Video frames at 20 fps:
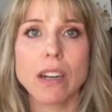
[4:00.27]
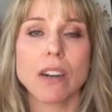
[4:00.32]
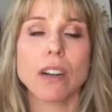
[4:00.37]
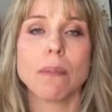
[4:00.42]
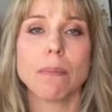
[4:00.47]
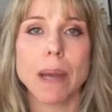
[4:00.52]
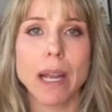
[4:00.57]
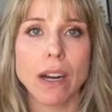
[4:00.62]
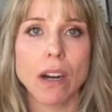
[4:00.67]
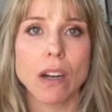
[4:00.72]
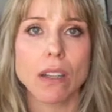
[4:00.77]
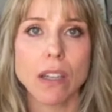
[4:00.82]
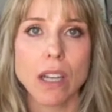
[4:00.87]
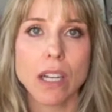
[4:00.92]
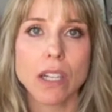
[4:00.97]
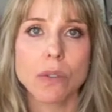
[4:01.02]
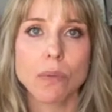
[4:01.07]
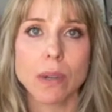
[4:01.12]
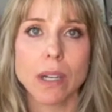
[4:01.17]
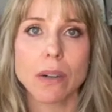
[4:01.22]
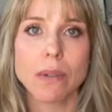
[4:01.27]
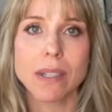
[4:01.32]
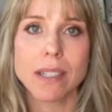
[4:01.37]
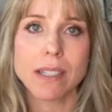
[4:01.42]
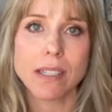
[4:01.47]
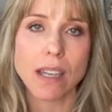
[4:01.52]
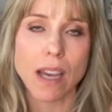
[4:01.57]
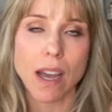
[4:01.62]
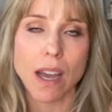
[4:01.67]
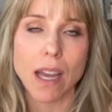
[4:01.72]
and make our lunch when it was
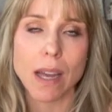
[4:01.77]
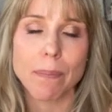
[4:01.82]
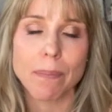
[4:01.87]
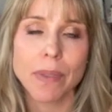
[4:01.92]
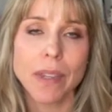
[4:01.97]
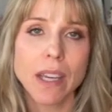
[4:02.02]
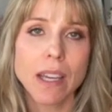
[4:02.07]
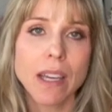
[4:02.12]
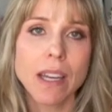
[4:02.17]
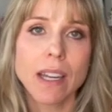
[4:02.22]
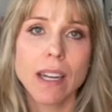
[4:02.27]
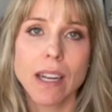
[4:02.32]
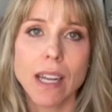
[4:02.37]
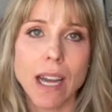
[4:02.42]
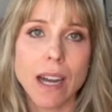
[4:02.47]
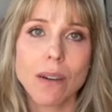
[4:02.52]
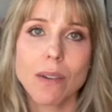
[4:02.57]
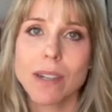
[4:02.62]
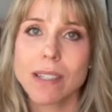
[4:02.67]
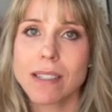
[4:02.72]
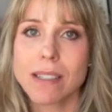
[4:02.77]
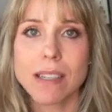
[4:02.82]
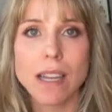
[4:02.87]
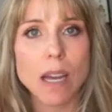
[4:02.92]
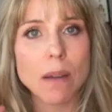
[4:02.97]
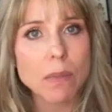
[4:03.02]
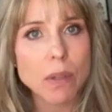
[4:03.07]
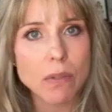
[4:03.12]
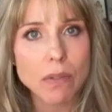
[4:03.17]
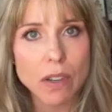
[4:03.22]
time. Now it's
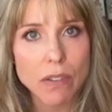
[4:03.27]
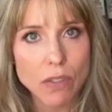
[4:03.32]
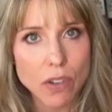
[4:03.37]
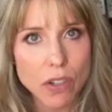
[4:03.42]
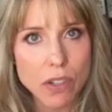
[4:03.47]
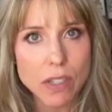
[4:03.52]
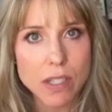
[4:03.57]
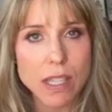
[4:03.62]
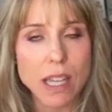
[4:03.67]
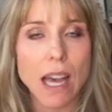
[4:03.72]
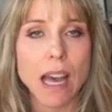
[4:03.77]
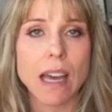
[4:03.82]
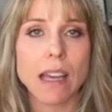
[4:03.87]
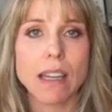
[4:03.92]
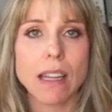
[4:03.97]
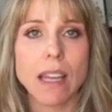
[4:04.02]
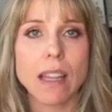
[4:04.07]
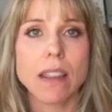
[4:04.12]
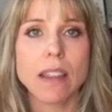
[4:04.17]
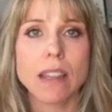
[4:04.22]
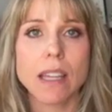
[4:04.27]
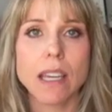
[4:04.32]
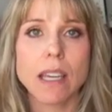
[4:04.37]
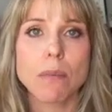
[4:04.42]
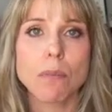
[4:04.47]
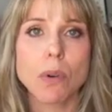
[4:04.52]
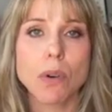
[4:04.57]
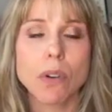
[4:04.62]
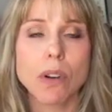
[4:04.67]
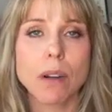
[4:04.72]
time to reverse that and think
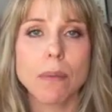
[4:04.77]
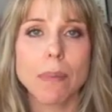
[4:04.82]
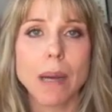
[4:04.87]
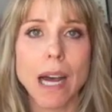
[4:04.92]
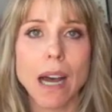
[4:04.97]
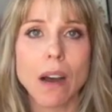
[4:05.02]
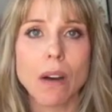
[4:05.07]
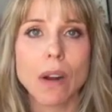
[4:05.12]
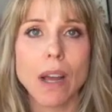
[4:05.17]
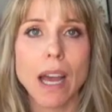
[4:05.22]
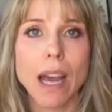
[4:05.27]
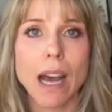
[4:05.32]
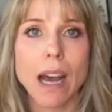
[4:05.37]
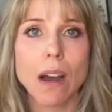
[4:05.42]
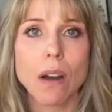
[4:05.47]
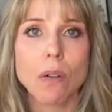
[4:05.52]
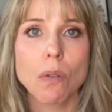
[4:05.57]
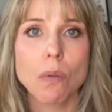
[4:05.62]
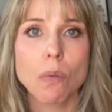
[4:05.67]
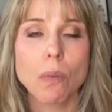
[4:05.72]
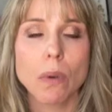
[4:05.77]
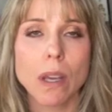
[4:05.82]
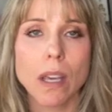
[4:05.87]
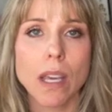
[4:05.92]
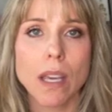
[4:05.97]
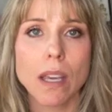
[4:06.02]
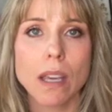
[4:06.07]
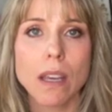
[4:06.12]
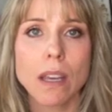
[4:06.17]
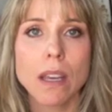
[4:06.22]
more about how
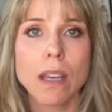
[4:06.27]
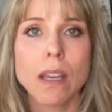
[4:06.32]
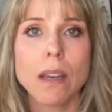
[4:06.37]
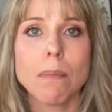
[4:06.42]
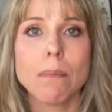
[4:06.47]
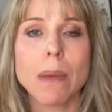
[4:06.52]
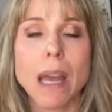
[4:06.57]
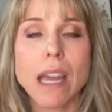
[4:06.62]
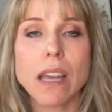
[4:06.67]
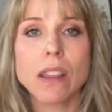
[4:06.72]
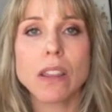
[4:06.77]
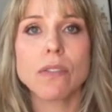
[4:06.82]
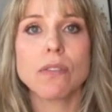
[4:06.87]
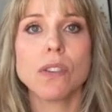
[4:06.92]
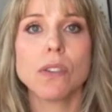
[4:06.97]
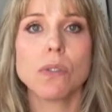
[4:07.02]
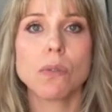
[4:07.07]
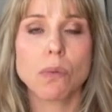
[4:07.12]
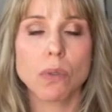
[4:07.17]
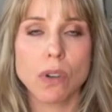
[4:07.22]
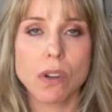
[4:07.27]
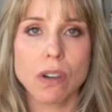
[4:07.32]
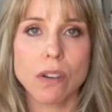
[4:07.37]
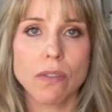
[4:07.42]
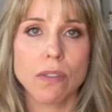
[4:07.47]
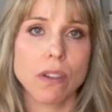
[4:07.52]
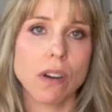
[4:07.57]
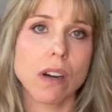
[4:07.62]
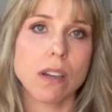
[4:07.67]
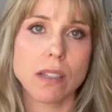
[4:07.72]
we make the food work
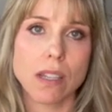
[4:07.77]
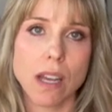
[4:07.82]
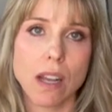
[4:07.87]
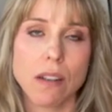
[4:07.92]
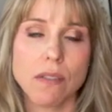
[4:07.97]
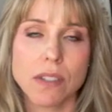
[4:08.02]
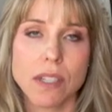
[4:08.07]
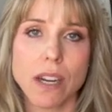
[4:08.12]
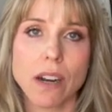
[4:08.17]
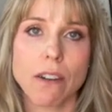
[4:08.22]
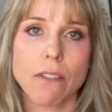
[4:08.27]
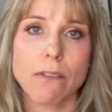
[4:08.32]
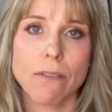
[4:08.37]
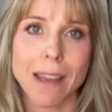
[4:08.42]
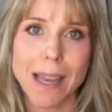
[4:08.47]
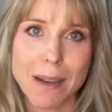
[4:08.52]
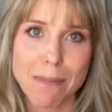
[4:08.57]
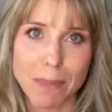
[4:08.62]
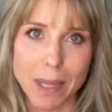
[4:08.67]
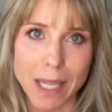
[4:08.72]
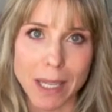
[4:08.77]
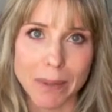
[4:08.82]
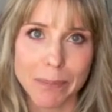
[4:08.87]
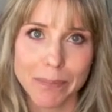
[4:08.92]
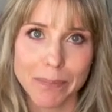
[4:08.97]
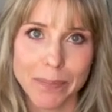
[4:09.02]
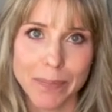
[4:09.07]
for ourselves and our family